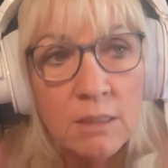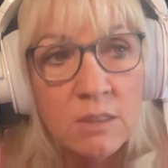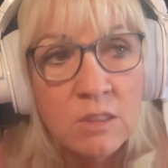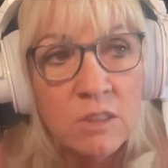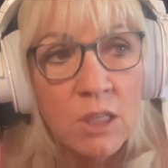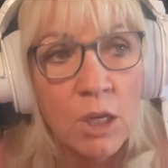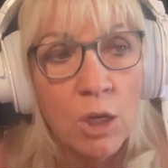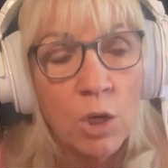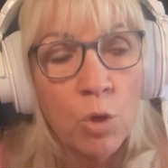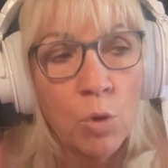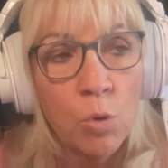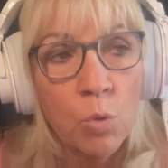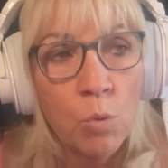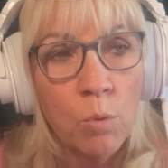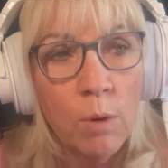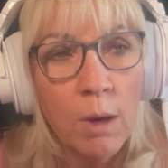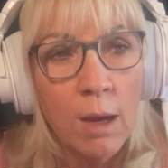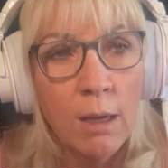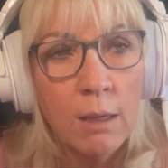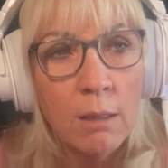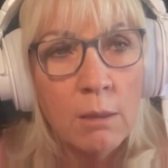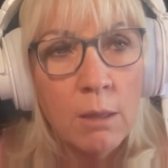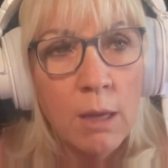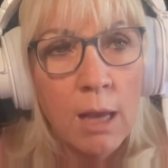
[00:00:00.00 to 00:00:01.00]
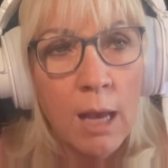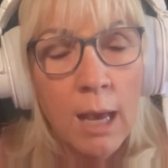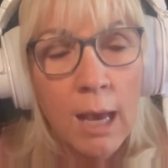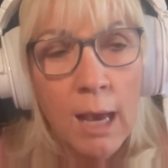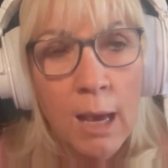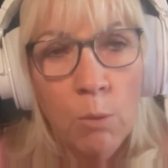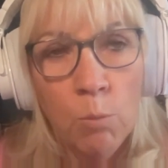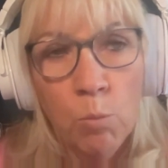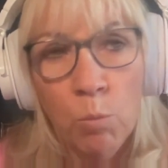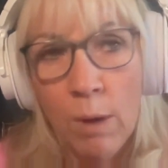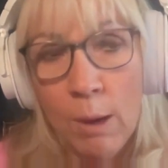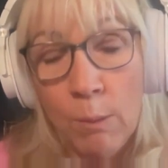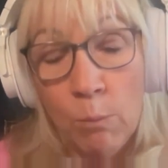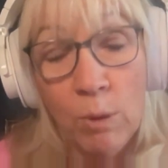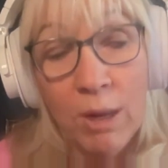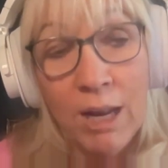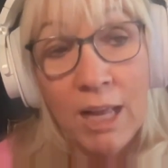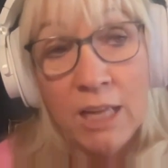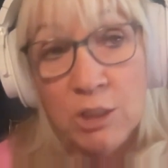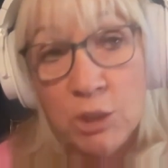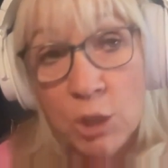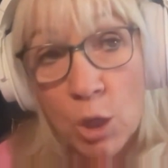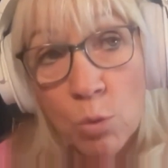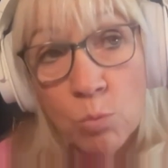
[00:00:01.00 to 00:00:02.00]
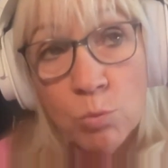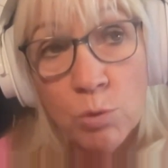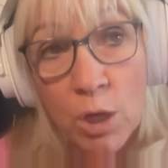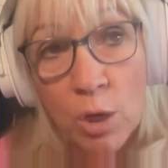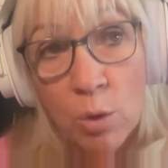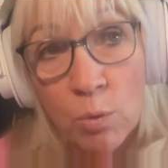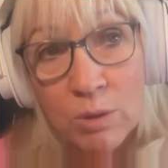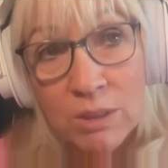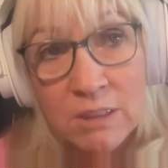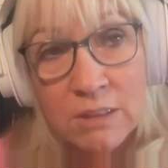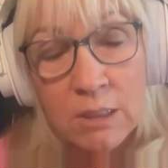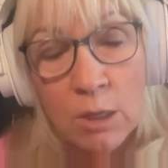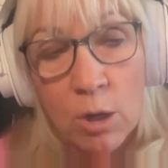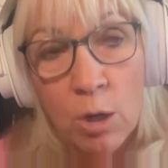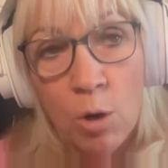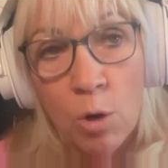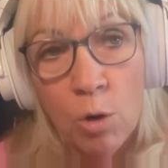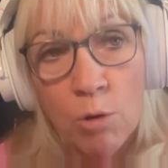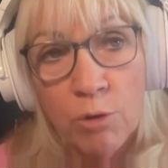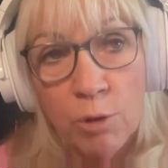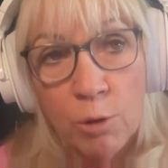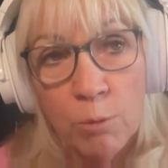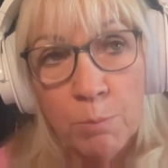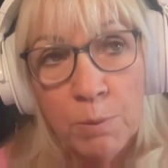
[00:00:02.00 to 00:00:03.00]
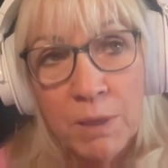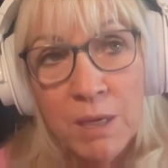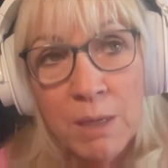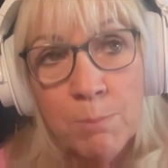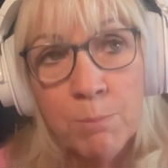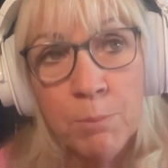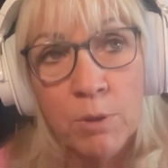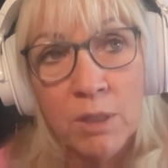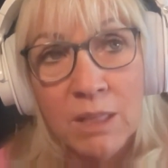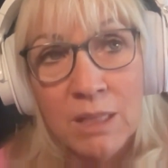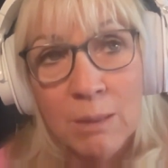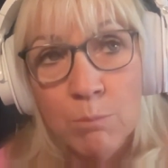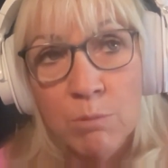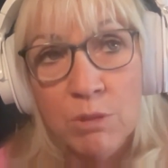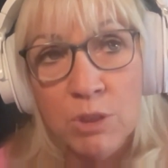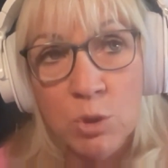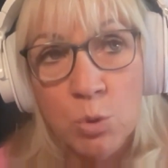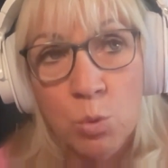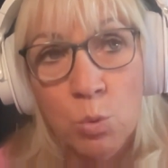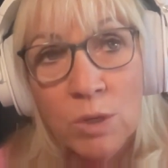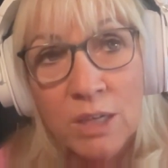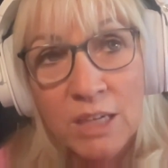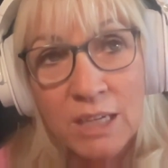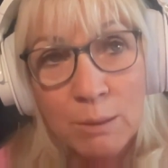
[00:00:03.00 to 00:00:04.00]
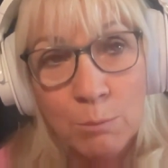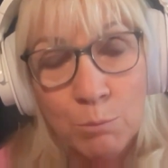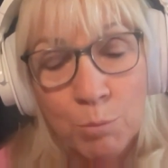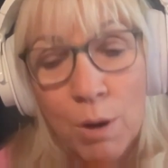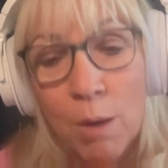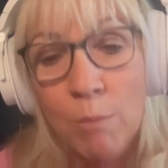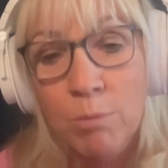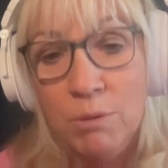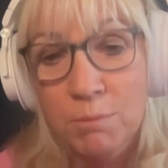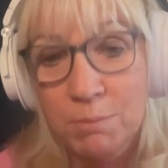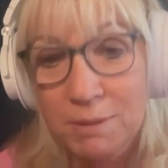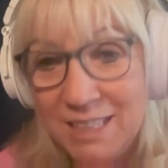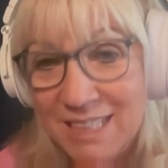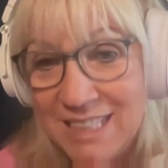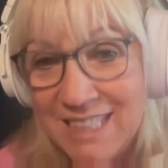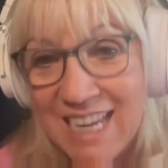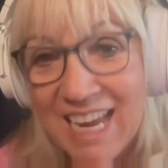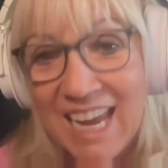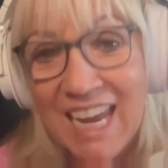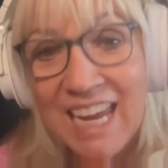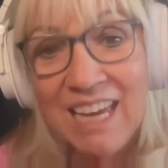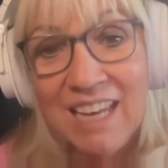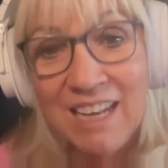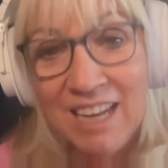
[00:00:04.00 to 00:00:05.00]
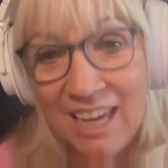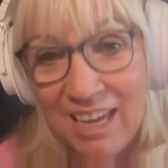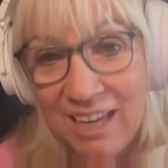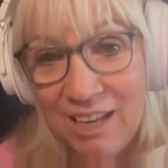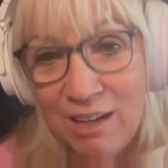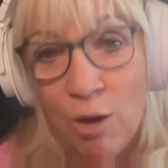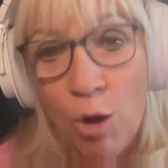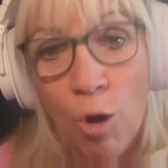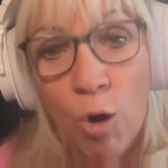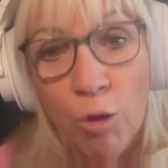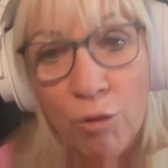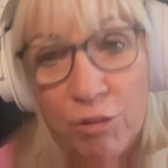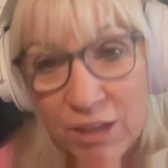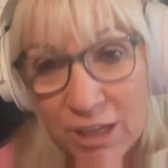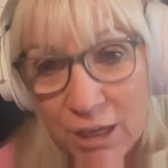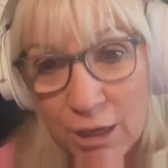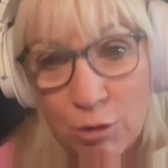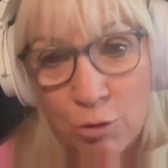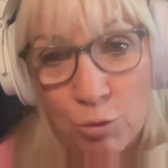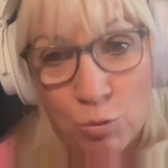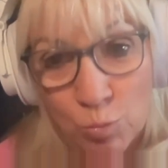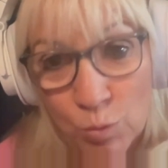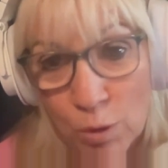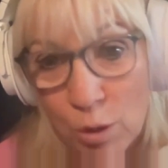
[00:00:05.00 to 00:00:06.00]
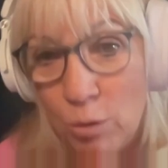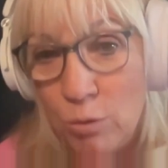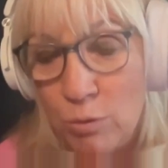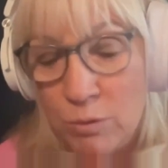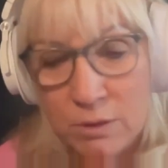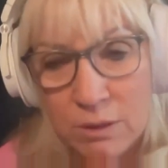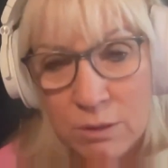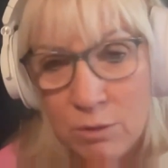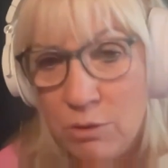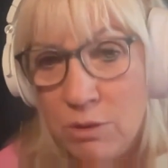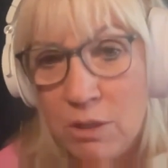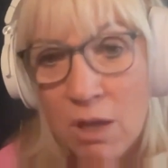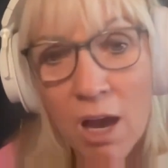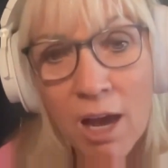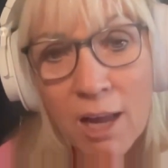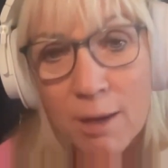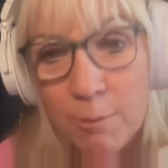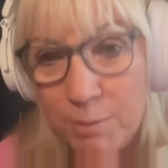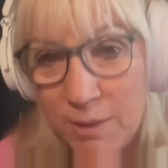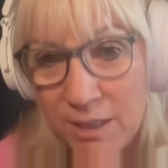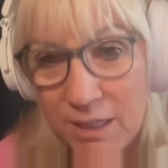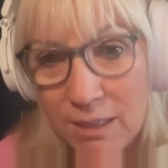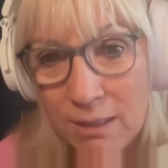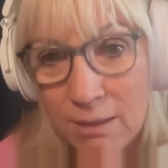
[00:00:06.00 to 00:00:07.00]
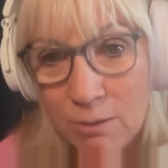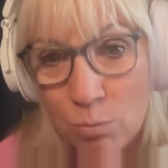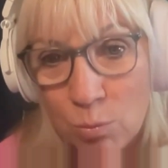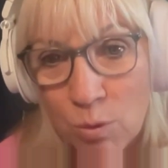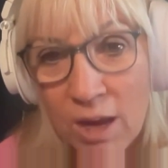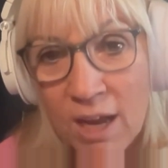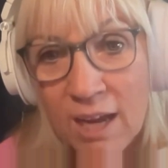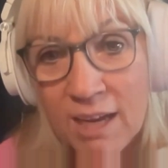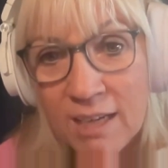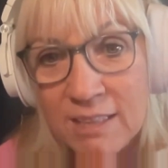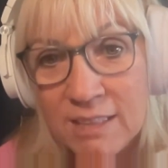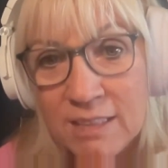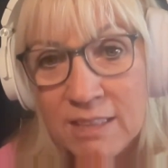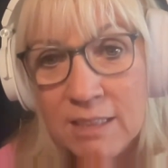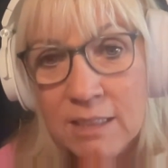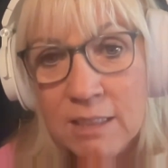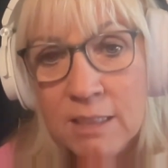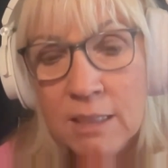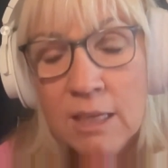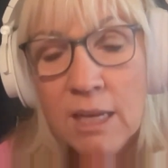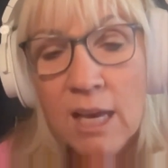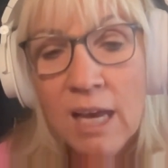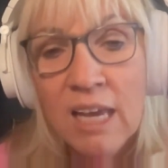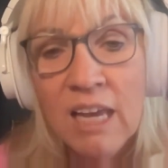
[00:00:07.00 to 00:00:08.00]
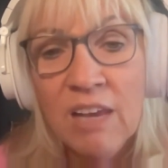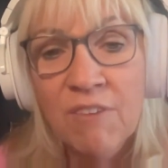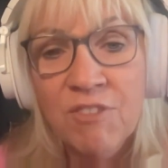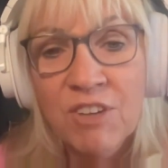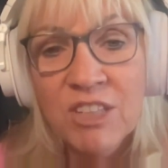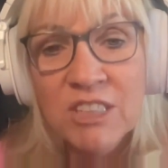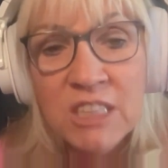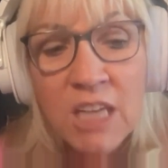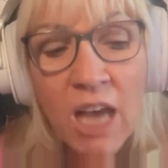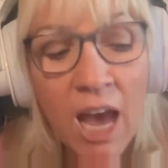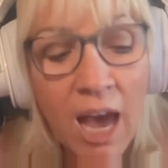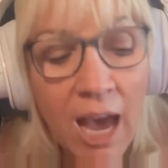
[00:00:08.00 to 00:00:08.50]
So what I don't know is, are there people in between probably Dan and all the other roles? There's gotta be, right? If it's a